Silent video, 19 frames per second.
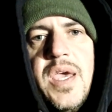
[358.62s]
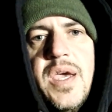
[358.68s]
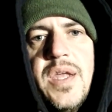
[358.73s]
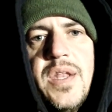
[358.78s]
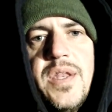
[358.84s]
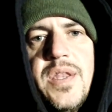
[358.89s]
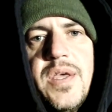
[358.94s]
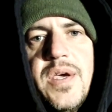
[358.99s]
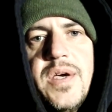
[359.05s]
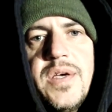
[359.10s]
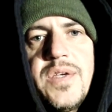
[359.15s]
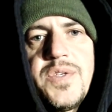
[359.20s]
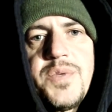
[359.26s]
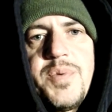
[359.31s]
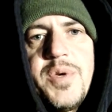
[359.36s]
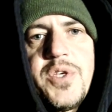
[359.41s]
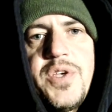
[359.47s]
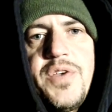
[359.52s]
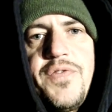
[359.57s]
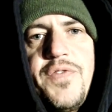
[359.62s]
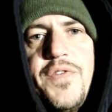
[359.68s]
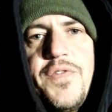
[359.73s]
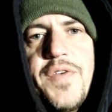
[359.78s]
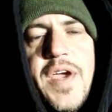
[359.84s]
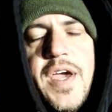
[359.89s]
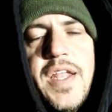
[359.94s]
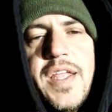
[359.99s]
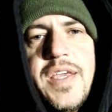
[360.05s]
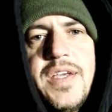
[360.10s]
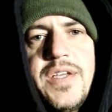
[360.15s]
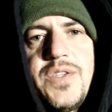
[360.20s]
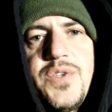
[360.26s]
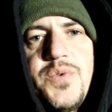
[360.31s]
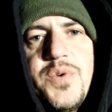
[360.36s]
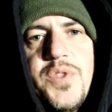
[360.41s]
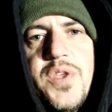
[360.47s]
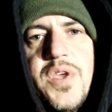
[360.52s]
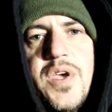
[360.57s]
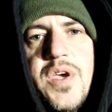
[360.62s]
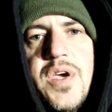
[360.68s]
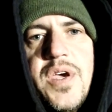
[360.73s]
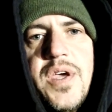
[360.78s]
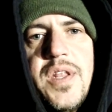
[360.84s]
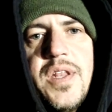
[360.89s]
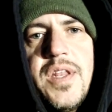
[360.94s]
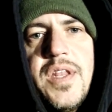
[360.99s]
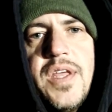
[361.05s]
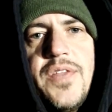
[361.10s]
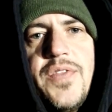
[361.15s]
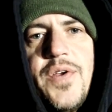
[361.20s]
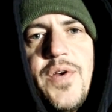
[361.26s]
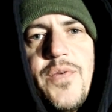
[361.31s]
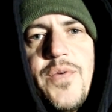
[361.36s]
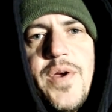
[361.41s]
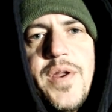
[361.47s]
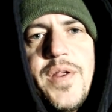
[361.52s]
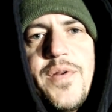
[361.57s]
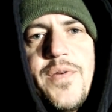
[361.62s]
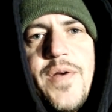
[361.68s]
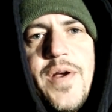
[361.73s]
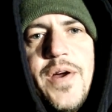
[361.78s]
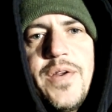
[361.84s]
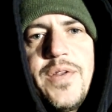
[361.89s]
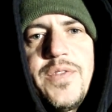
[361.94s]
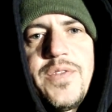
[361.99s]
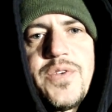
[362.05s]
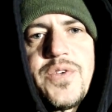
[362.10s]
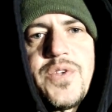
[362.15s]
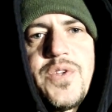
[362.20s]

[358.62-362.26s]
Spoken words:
and especially if you've got kids with you and they're running around in the